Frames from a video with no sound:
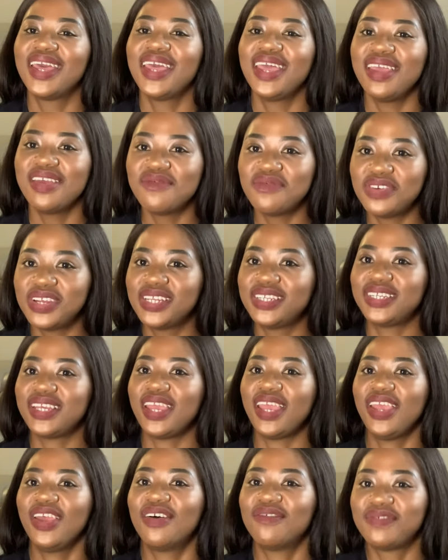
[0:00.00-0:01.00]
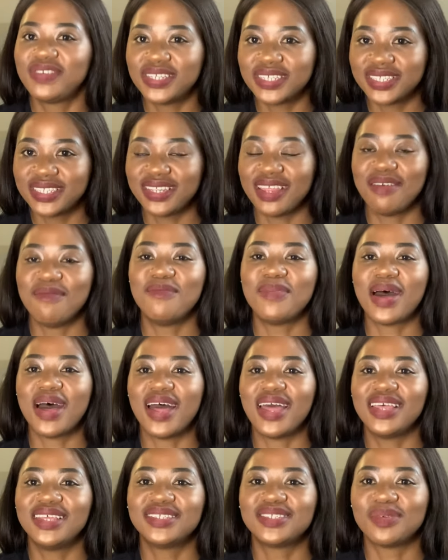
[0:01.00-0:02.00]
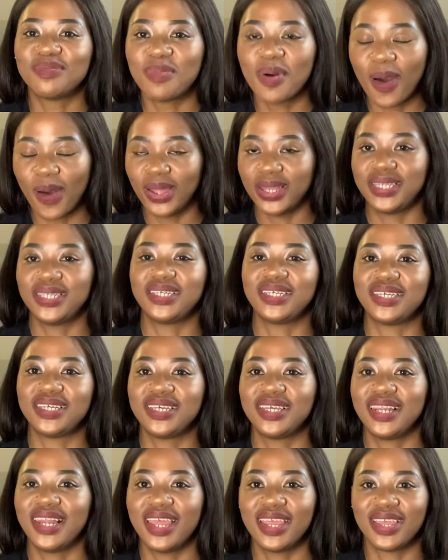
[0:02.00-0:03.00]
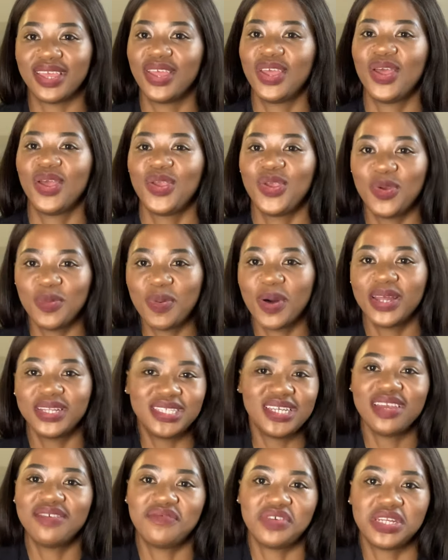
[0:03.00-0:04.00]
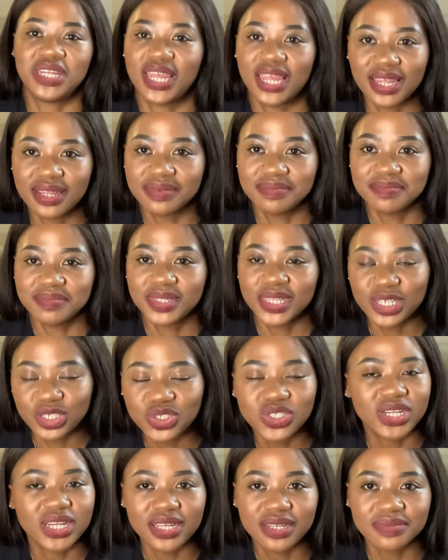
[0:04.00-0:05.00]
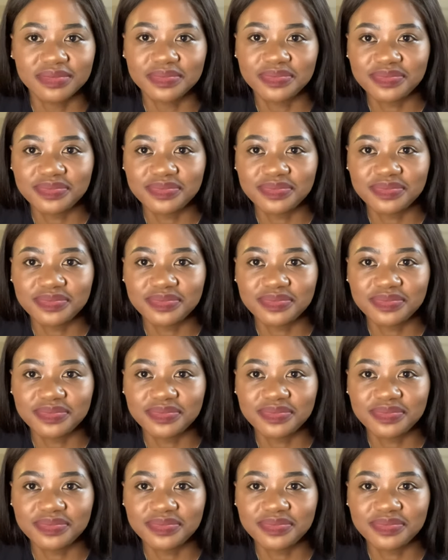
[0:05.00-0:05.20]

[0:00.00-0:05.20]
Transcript: every day of December is a party. Like, you party every day, literally.